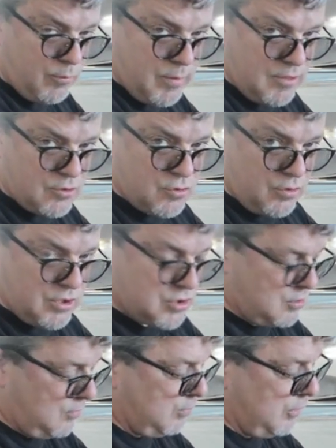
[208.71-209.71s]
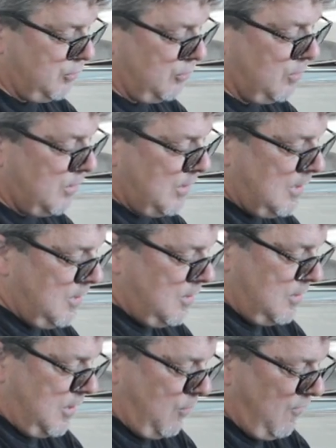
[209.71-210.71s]
be the traditional blue.
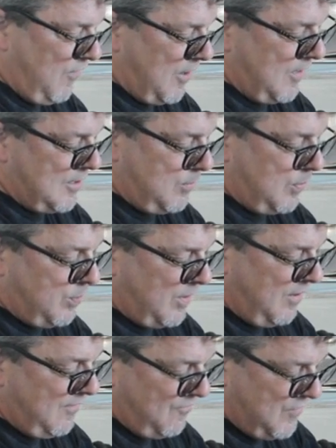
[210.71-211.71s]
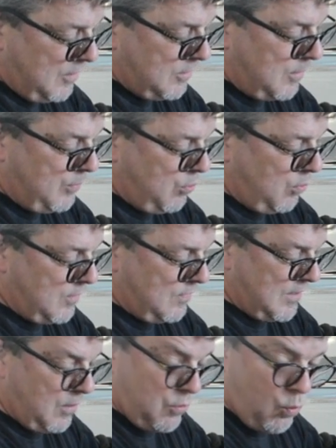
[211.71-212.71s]
Now we found that to be fairly
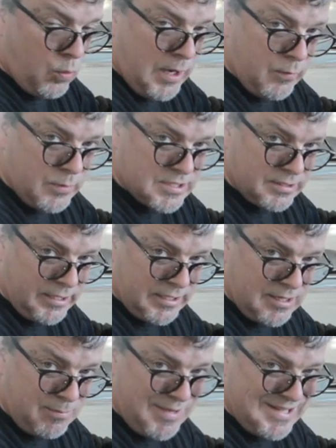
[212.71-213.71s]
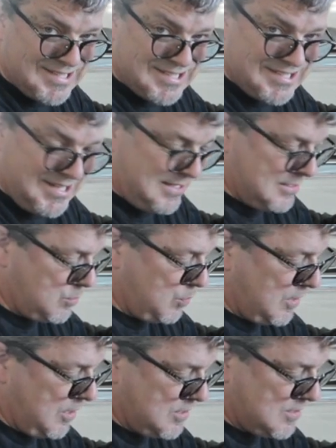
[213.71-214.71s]
important that the white we selected made sense,
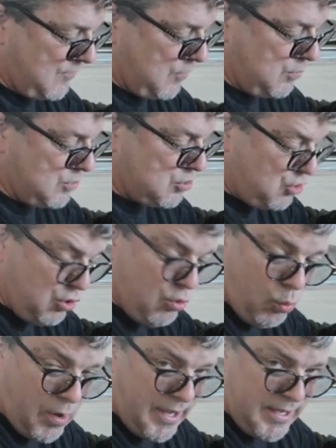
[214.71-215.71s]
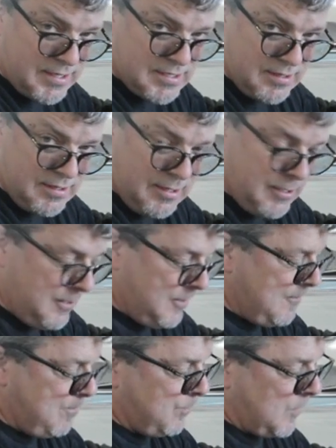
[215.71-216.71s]
because if it was too white,
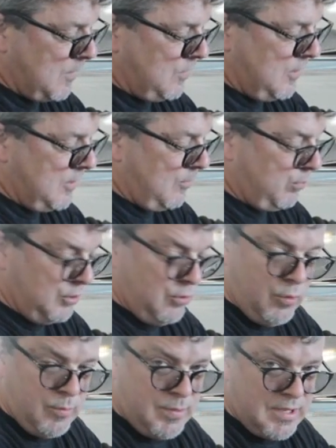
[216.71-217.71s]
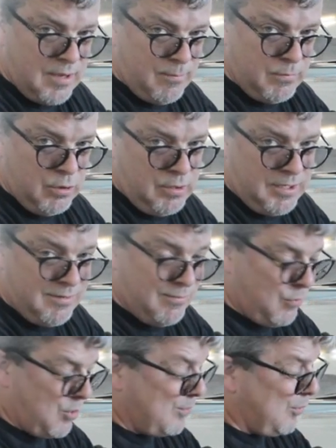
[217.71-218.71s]
then the blue would become muted.
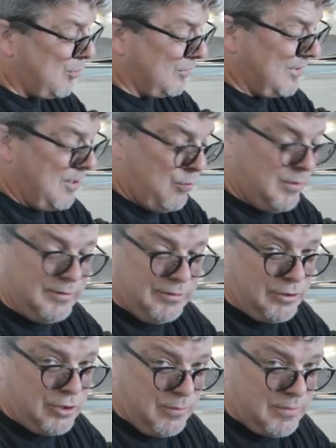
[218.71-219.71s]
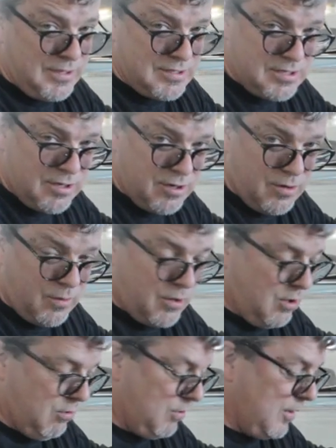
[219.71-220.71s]
More importantly, it wouldn't look good with the interior we're
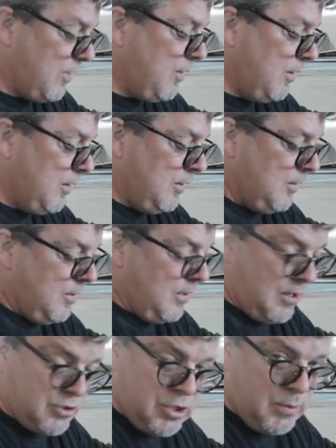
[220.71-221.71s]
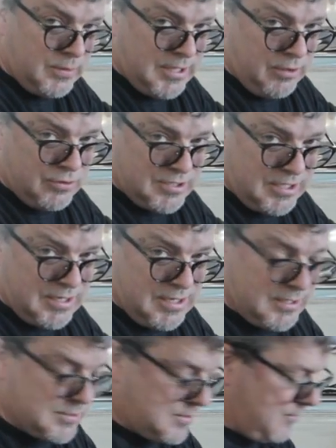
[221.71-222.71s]
going with. And I'll show you what that looks like
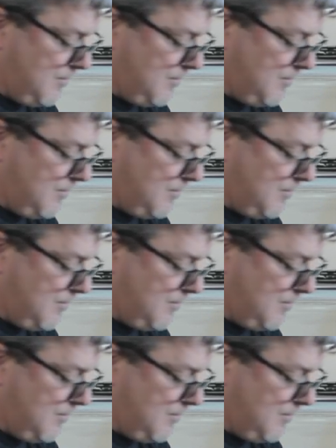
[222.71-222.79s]
next.